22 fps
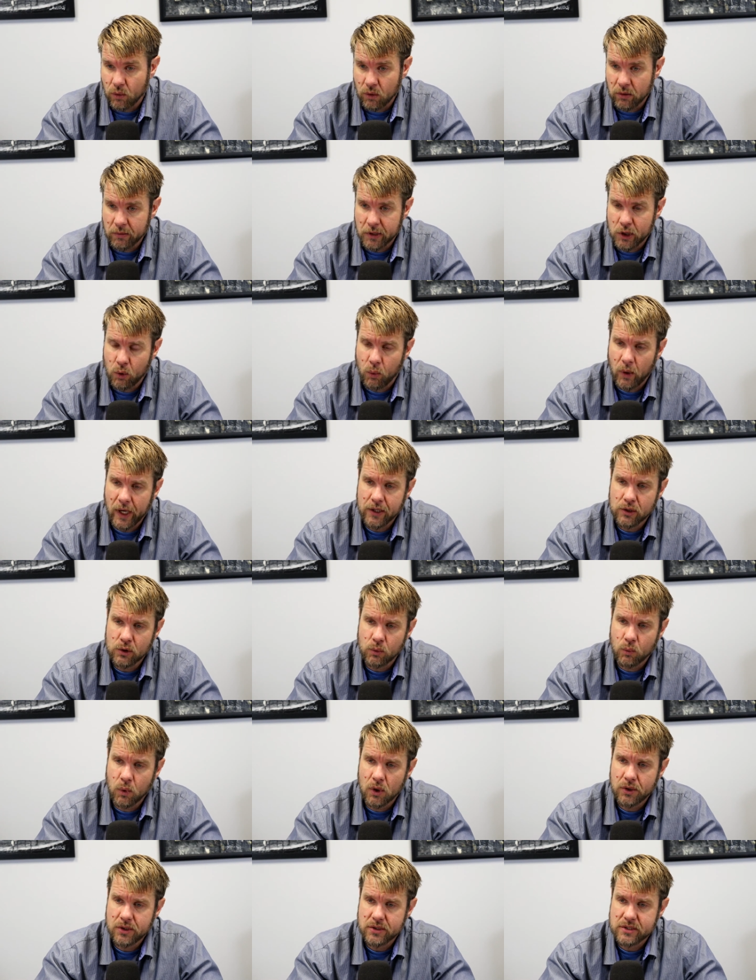or require the
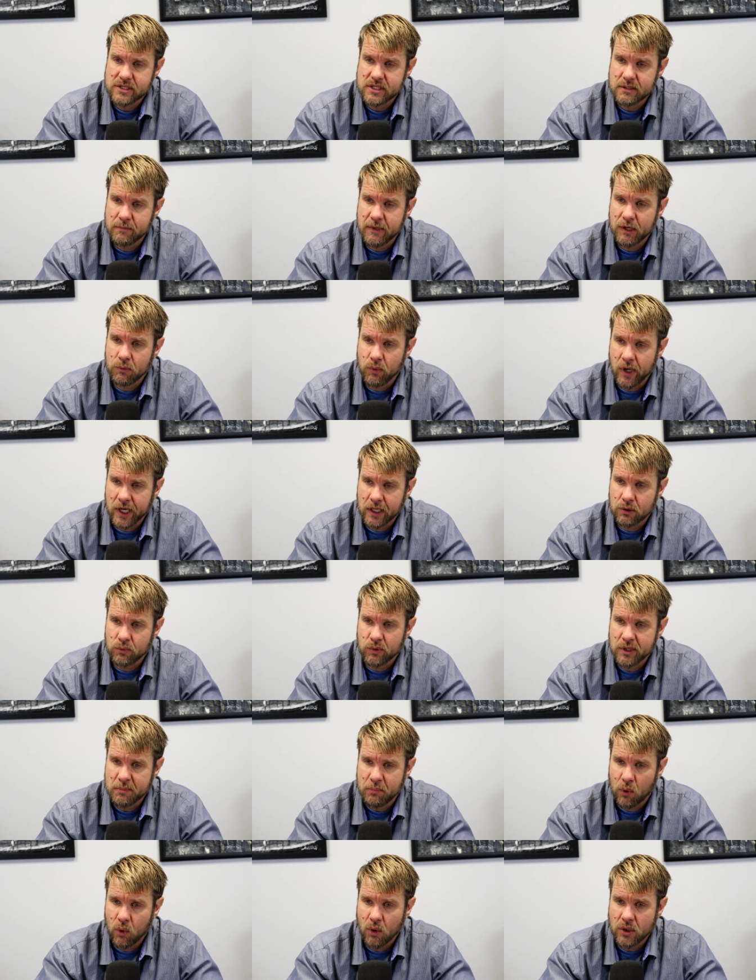worker to submit regular
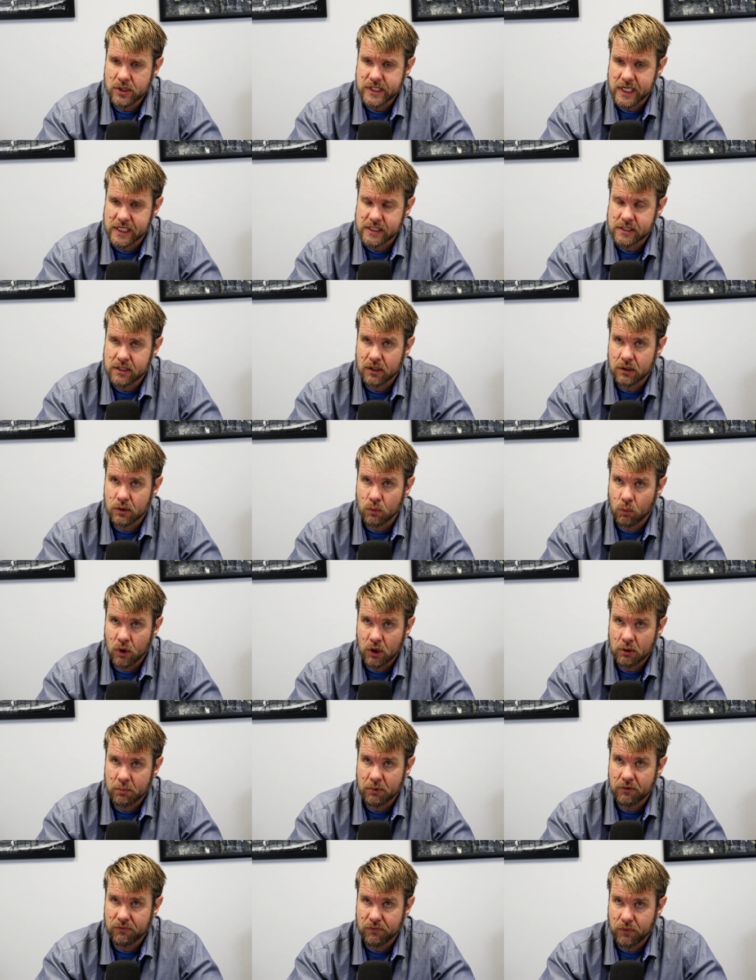reports as to the
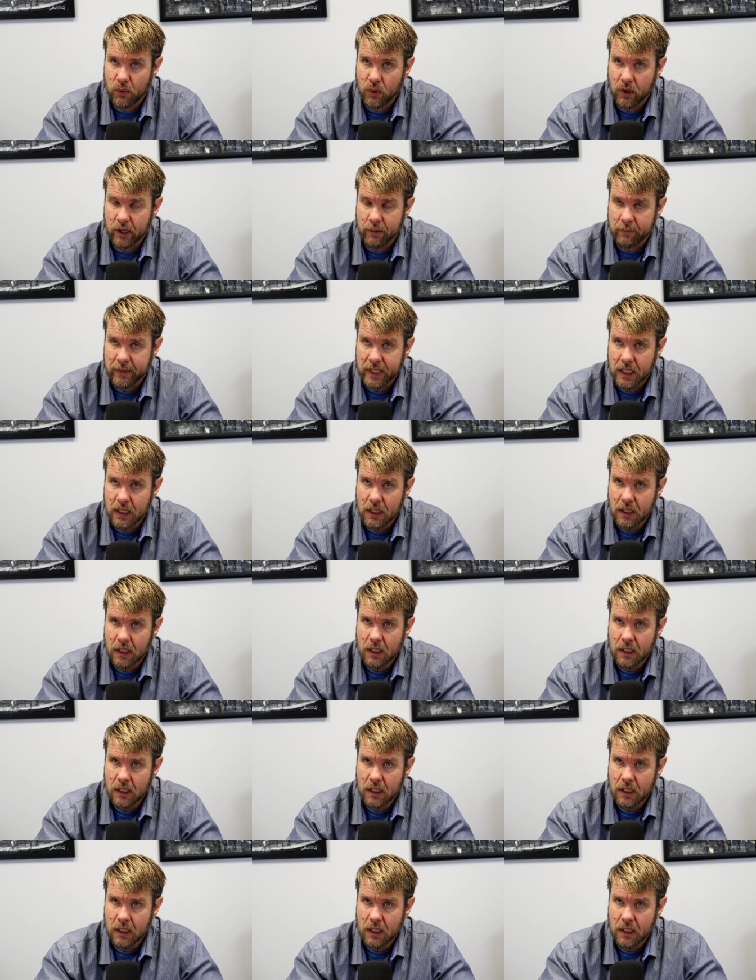work performed.